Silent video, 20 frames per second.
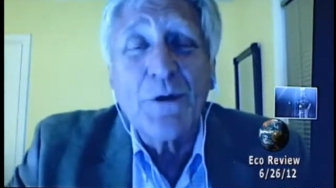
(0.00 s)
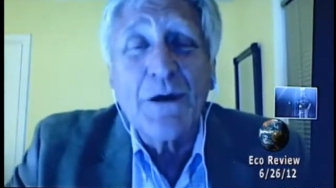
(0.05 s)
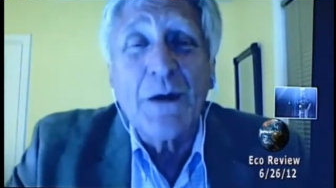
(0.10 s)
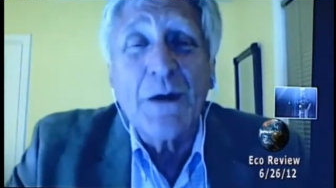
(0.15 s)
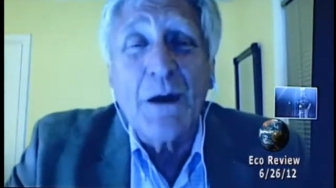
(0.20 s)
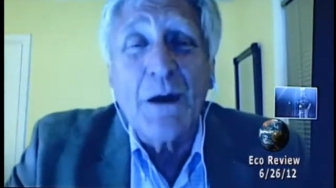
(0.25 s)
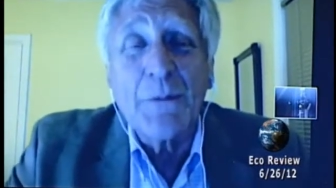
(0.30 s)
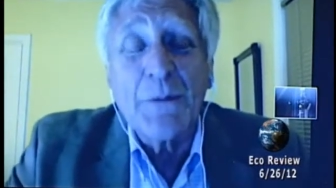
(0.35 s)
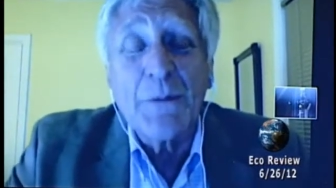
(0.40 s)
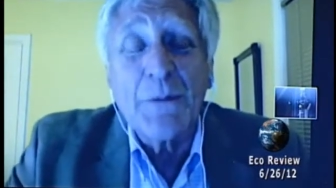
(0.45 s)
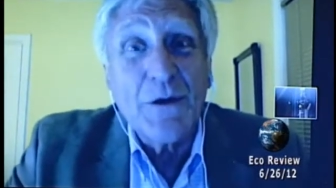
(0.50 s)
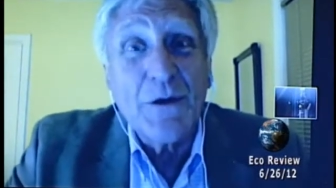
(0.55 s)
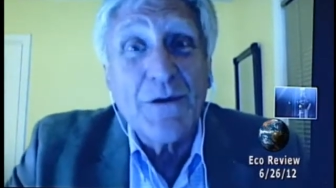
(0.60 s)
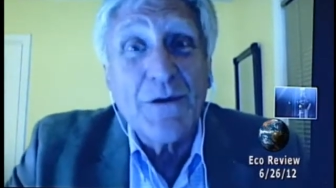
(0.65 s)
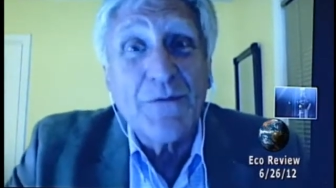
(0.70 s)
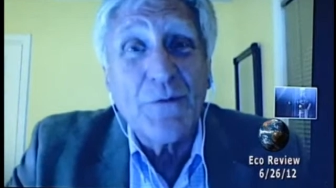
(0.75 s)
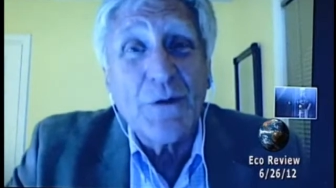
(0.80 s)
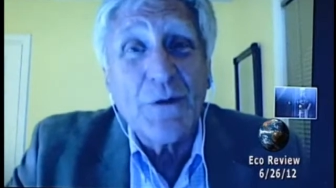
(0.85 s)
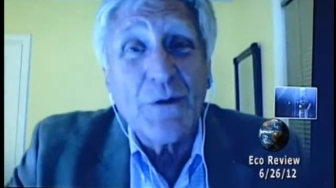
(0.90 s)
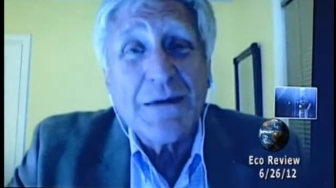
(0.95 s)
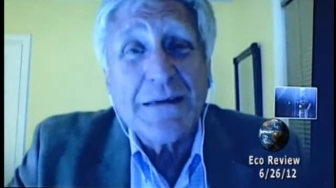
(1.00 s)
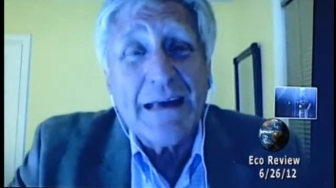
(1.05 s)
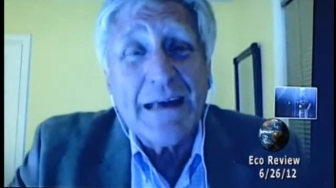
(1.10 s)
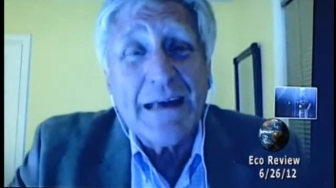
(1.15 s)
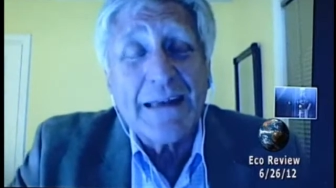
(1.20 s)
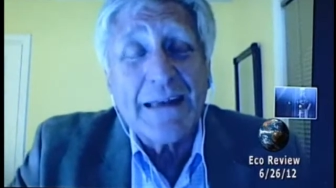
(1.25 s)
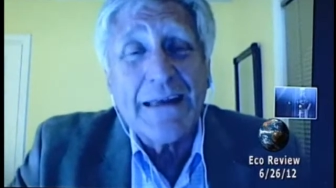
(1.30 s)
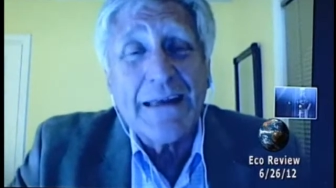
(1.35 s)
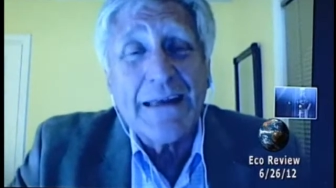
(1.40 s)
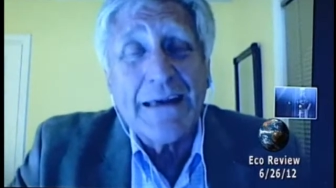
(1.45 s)
I'll be brief, was
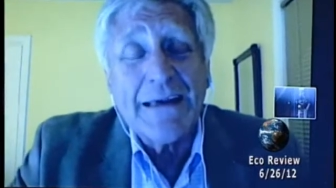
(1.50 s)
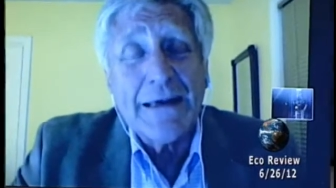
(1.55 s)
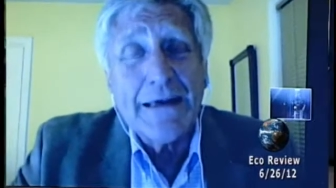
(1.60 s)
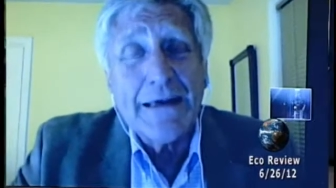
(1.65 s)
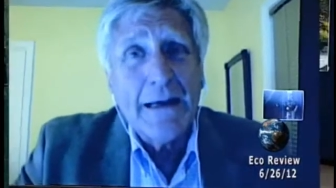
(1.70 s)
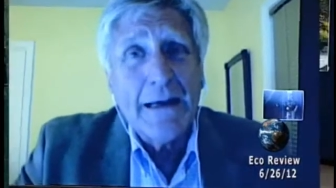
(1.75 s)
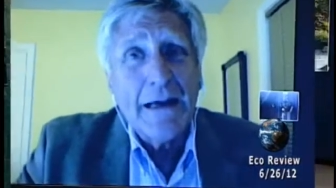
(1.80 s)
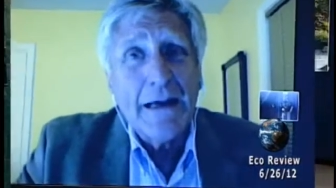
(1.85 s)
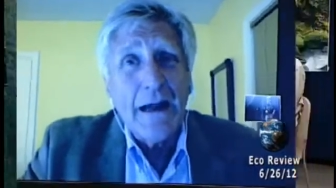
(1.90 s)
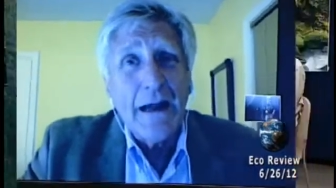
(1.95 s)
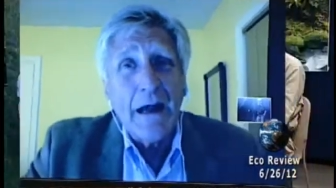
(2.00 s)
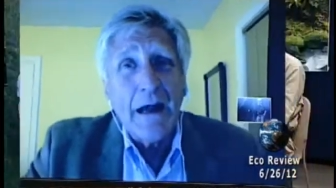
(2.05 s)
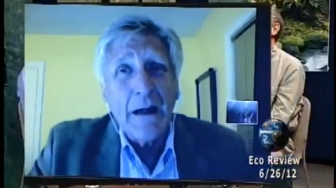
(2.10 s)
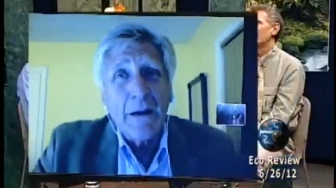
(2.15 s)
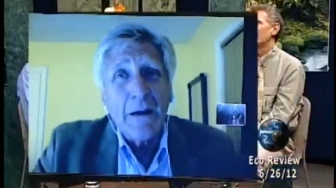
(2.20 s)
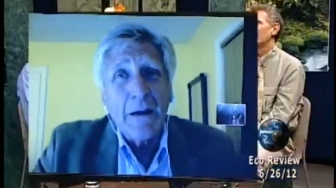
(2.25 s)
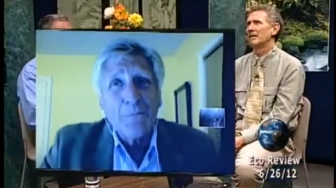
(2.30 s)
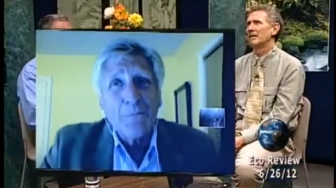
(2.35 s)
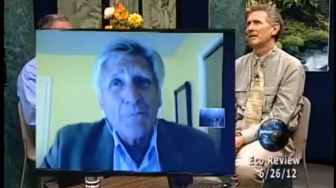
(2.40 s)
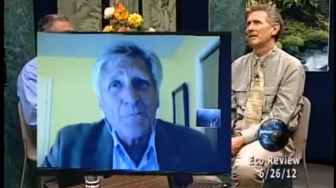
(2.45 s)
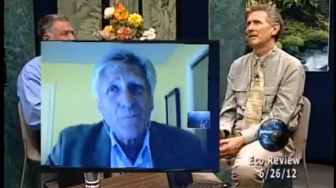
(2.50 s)
that the um,